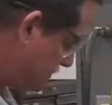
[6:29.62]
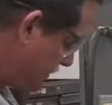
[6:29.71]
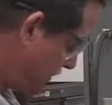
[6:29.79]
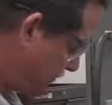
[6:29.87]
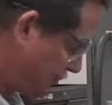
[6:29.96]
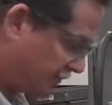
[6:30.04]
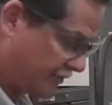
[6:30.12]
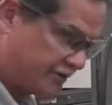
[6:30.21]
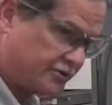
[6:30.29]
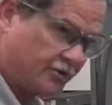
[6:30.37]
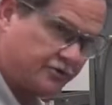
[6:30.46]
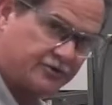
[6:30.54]
and put
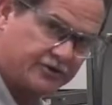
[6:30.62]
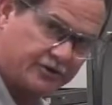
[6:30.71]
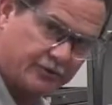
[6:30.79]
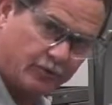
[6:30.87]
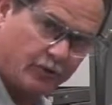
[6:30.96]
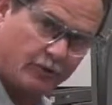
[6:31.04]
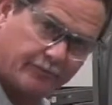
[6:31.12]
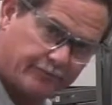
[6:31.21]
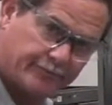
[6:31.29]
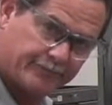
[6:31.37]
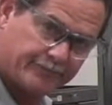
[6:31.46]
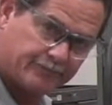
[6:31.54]
this on 0
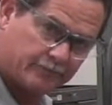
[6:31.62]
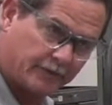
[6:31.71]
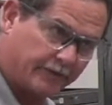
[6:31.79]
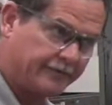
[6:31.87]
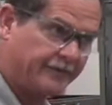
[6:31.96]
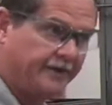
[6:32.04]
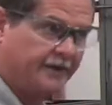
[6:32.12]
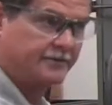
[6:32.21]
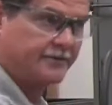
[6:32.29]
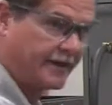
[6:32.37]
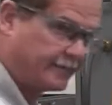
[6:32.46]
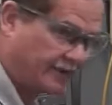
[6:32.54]
and then
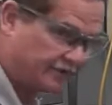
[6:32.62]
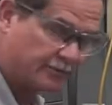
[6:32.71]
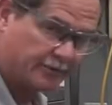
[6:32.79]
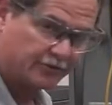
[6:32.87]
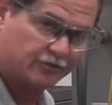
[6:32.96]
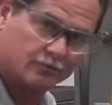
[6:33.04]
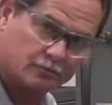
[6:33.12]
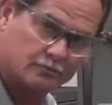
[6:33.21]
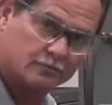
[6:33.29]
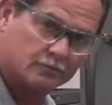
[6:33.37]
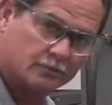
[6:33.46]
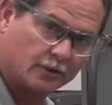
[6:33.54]
take my dimension.
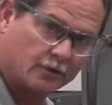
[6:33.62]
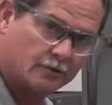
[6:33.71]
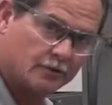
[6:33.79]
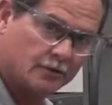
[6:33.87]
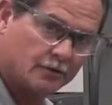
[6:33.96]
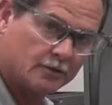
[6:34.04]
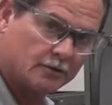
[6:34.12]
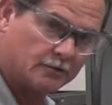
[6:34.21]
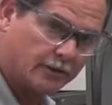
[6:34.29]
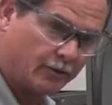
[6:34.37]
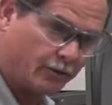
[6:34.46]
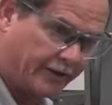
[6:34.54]
Okay,
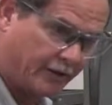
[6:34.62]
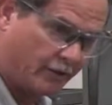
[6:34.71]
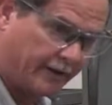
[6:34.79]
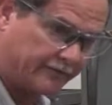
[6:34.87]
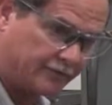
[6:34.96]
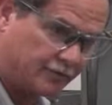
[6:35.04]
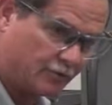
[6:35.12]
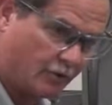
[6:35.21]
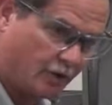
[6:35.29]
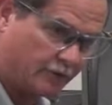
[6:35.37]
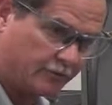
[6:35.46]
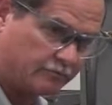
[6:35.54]
that way I don't have to do
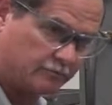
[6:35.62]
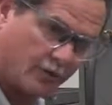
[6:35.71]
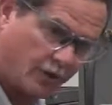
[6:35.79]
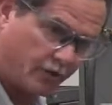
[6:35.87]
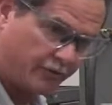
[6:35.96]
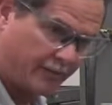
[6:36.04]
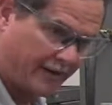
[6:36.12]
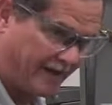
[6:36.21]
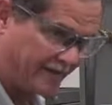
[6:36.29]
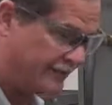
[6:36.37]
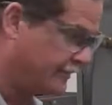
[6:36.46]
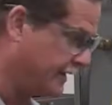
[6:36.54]
all the
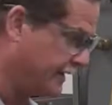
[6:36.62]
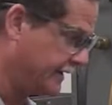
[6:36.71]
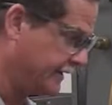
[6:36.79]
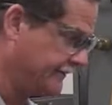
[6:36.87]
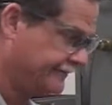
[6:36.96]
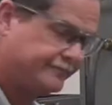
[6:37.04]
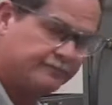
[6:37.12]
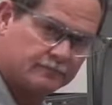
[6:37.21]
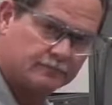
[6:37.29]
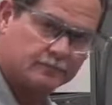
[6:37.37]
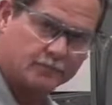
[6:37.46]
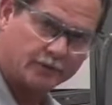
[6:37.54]
math in my head.
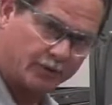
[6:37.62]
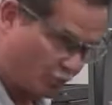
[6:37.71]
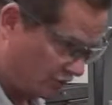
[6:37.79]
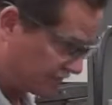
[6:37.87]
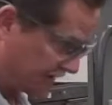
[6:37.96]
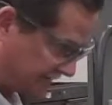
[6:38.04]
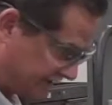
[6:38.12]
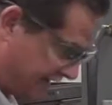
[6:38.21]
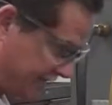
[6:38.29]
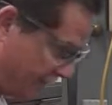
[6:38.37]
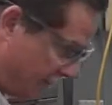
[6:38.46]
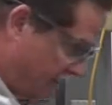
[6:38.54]
Okay, once I take my